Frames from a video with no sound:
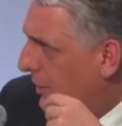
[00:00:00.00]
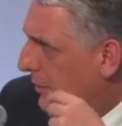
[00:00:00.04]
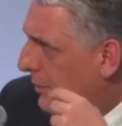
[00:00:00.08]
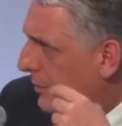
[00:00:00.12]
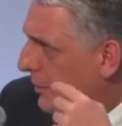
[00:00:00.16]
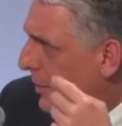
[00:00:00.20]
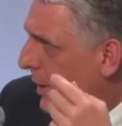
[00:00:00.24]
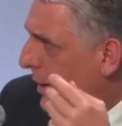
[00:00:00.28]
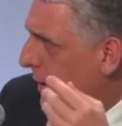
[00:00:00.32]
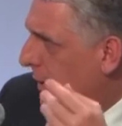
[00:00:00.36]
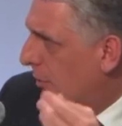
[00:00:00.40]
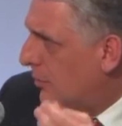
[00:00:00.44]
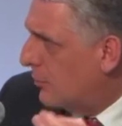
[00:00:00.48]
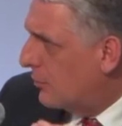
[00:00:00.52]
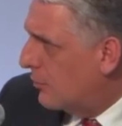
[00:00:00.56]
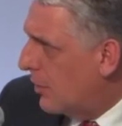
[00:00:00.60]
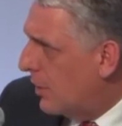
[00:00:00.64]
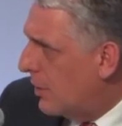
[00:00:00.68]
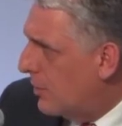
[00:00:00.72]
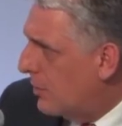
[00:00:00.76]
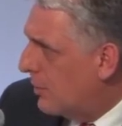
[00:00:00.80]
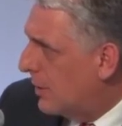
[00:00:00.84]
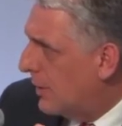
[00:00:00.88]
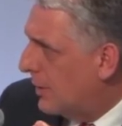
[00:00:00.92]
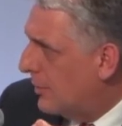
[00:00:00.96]
It looked like a
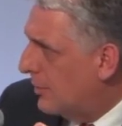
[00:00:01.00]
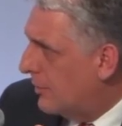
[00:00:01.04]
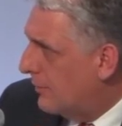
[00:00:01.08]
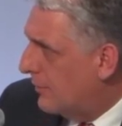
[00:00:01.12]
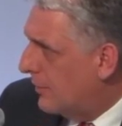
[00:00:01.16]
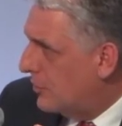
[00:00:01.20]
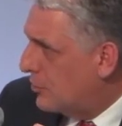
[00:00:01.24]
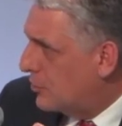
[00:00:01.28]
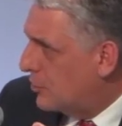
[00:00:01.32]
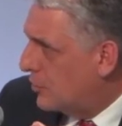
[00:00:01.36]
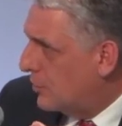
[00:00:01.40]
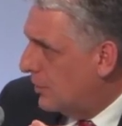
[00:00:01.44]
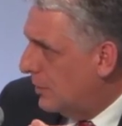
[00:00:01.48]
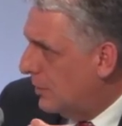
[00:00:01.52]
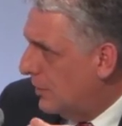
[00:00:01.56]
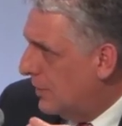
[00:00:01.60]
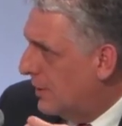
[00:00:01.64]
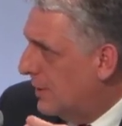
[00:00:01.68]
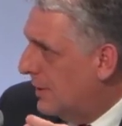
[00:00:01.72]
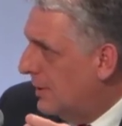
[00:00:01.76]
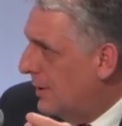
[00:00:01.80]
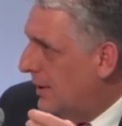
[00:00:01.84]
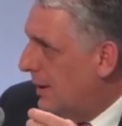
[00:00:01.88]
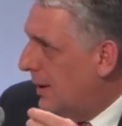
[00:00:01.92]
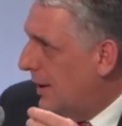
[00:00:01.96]
rogue individual
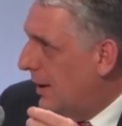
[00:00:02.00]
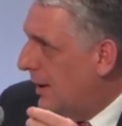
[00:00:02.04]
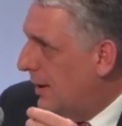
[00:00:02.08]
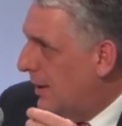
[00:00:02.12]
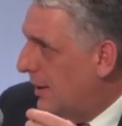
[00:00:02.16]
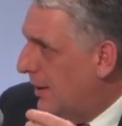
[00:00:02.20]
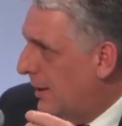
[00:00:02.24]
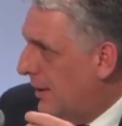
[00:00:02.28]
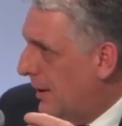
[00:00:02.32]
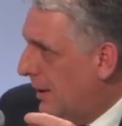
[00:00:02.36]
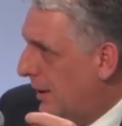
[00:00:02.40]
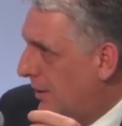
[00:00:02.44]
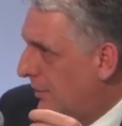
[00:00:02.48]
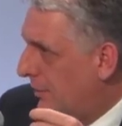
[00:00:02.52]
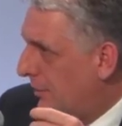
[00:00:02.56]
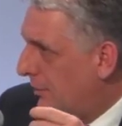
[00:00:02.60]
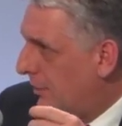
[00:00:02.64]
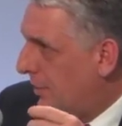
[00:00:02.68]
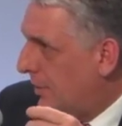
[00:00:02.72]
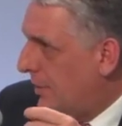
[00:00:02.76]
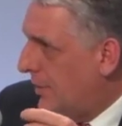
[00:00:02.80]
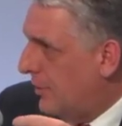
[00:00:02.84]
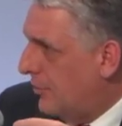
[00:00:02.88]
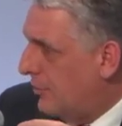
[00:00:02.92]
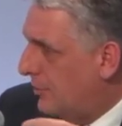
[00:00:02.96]
had,
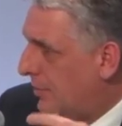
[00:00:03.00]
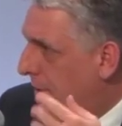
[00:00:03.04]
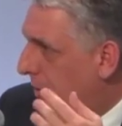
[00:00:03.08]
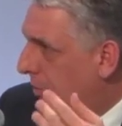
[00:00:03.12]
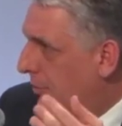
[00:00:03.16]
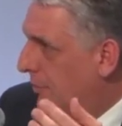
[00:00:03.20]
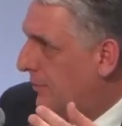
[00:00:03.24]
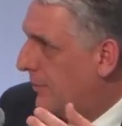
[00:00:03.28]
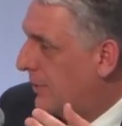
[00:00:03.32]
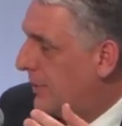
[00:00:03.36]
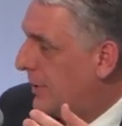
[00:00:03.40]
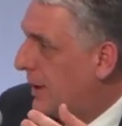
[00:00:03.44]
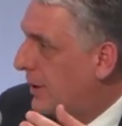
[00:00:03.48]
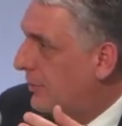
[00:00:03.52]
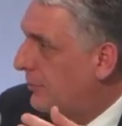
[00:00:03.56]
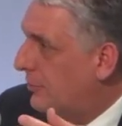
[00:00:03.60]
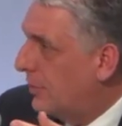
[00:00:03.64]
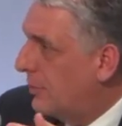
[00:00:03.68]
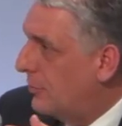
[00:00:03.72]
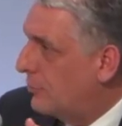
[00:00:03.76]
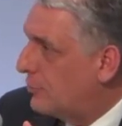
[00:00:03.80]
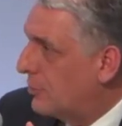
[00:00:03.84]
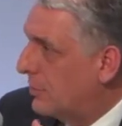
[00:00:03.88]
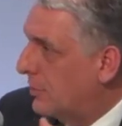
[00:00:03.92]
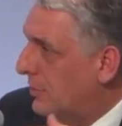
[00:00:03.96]
as part of a
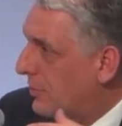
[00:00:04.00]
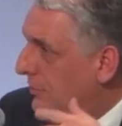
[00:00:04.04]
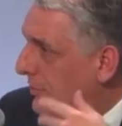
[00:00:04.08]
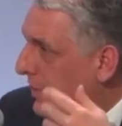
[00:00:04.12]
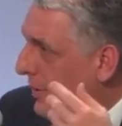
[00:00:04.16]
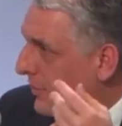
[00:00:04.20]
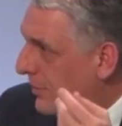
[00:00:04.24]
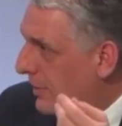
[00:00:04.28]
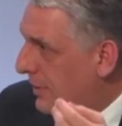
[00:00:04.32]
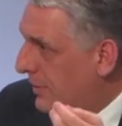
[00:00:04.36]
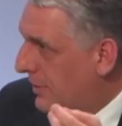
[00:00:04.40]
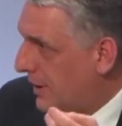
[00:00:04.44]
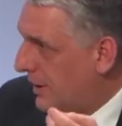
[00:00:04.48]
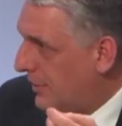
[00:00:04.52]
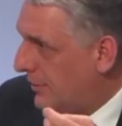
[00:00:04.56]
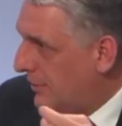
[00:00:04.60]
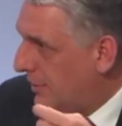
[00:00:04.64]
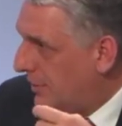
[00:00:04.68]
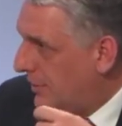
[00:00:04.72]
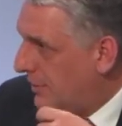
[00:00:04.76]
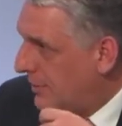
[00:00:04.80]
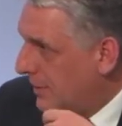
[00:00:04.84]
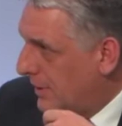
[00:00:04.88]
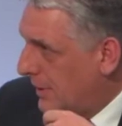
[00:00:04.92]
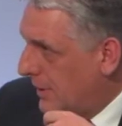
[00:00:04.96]
NATO drill,
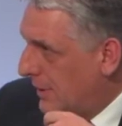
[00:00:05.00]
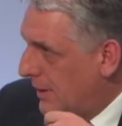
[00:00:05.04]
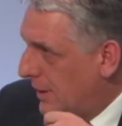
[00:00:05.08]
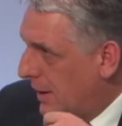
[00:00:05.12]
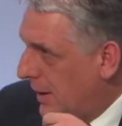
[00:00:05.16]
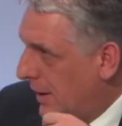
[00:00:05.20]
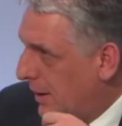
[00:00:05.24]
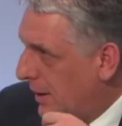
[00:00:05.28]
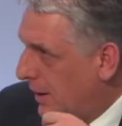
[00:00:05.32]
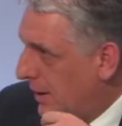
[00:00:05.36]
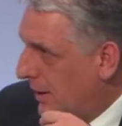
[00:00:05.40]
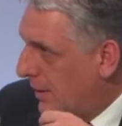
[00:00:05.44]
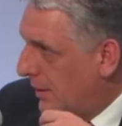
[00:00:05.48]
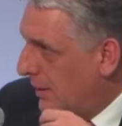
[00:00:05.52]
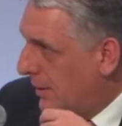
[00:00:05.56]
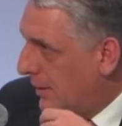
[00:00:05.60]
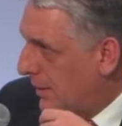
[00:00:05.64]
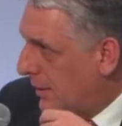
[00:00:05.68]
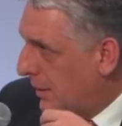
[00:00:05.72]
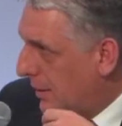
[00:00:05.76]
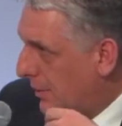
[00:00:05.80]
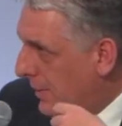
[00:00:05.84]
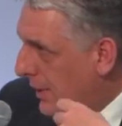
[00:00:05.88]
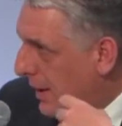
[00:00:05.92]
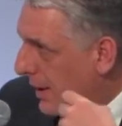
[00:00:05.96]
designated
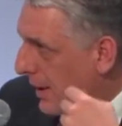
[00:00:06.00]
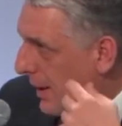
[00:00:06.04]
Kemal